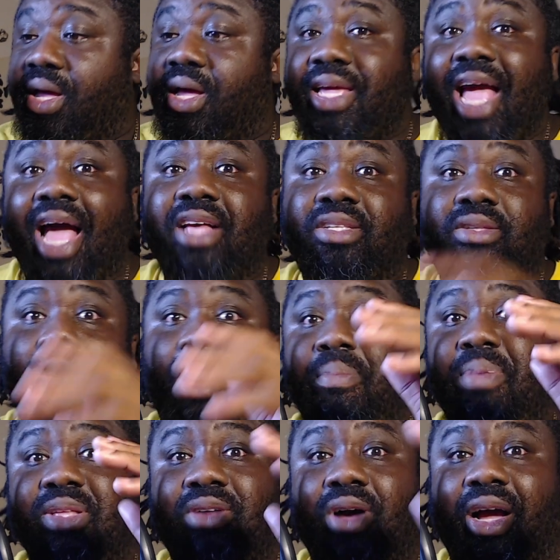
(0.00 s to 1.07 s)
Yeah, so I've
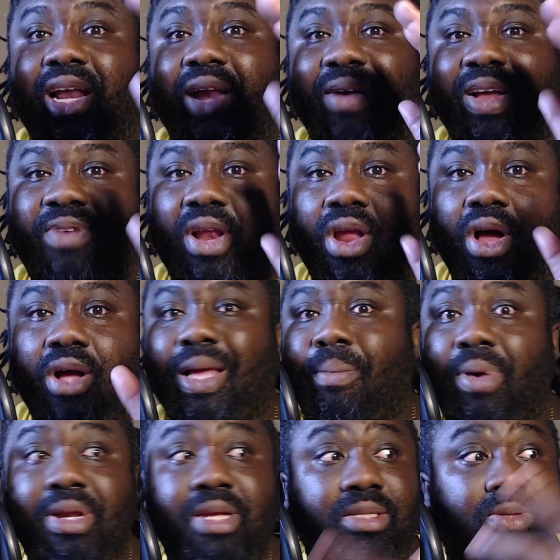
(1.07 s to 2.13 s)
been talking around for a long time,
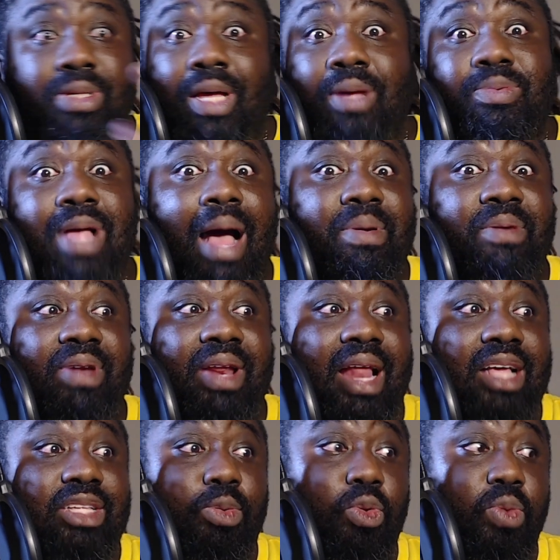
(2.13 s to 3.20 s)
but this is what's been happening for the
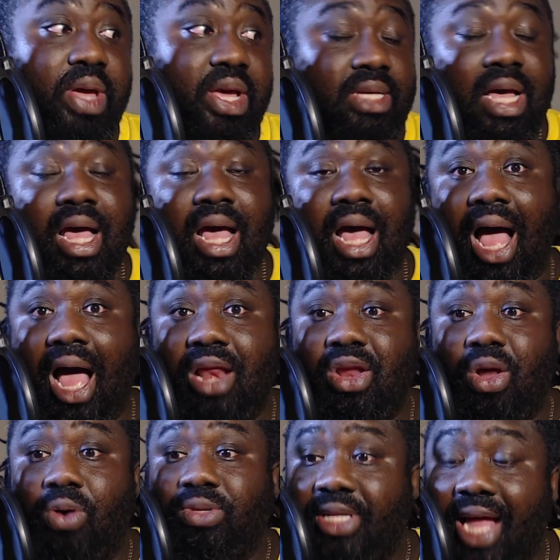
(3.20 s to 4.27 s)
last couple of weeks. And
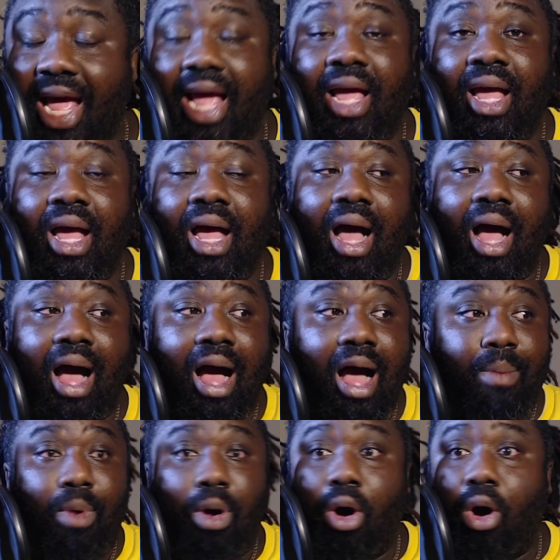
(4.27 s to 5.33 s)
now today,
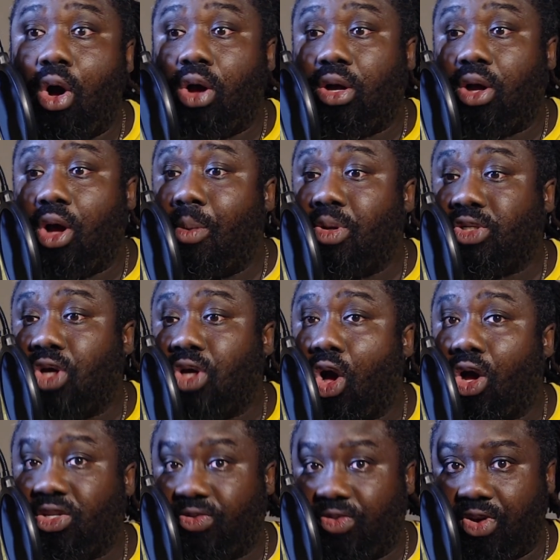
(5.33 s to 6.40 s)
almost
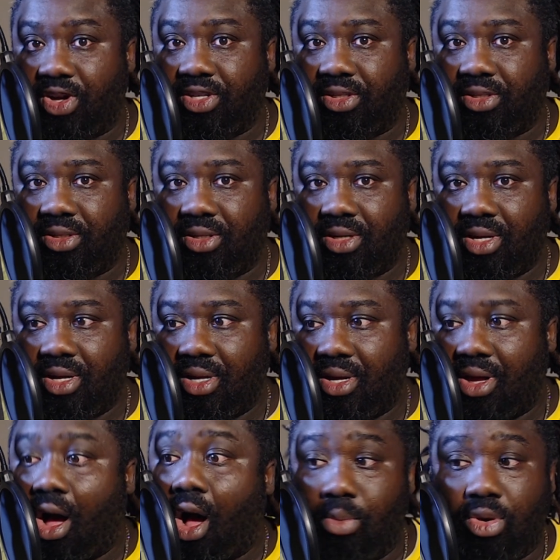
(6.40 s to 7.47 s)
August 1st.
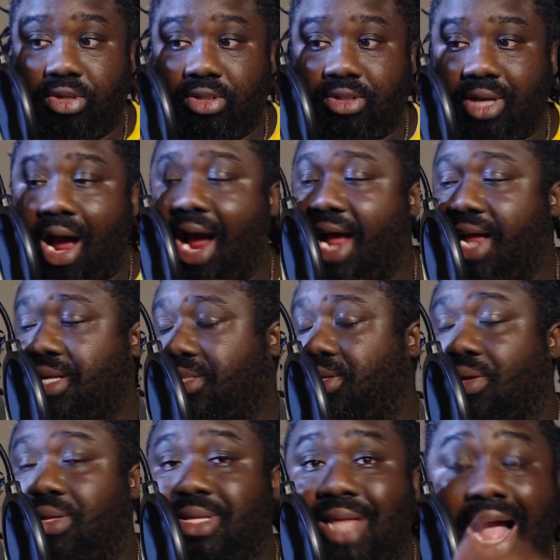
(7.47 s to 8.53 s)
Almost, all right?
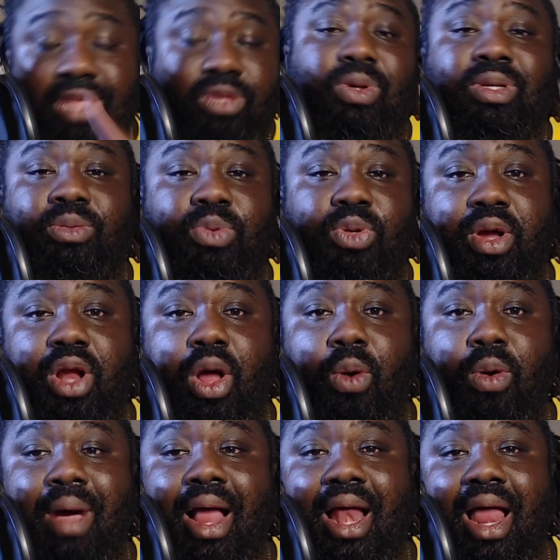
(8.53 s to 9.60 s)
So that's what's been going on
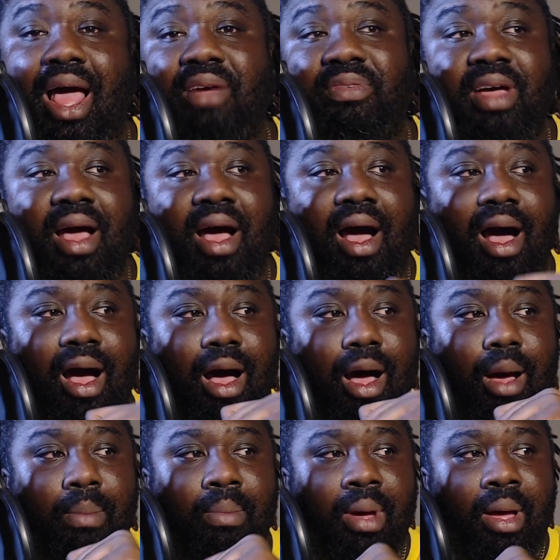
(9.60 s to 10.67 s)
with my life.
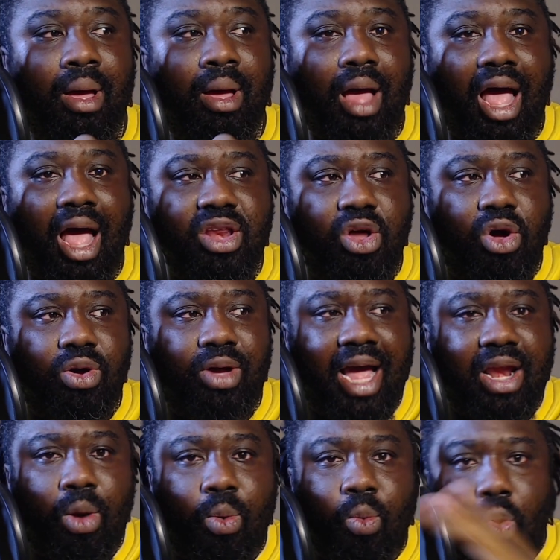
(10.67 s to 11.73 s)
I now
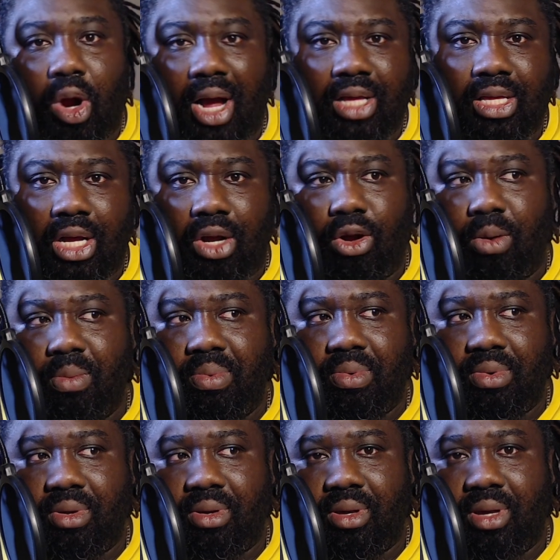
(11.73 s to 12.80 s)
kind of work at a club
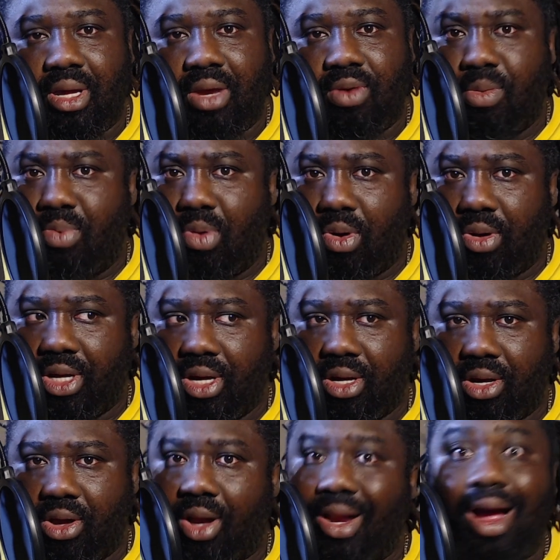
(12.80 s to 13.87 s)
in Roppongi
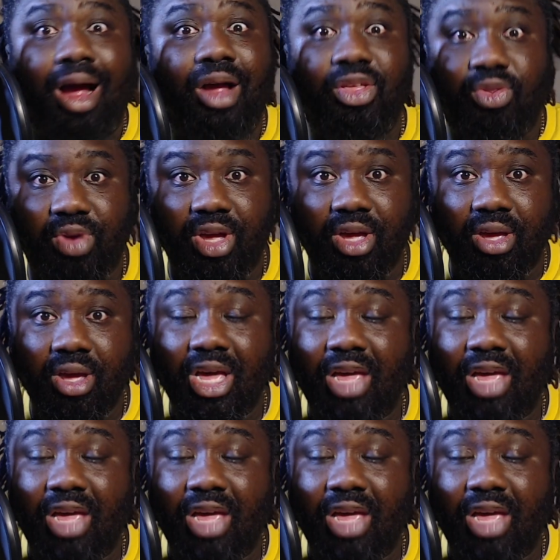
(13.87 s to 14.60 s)
called R3.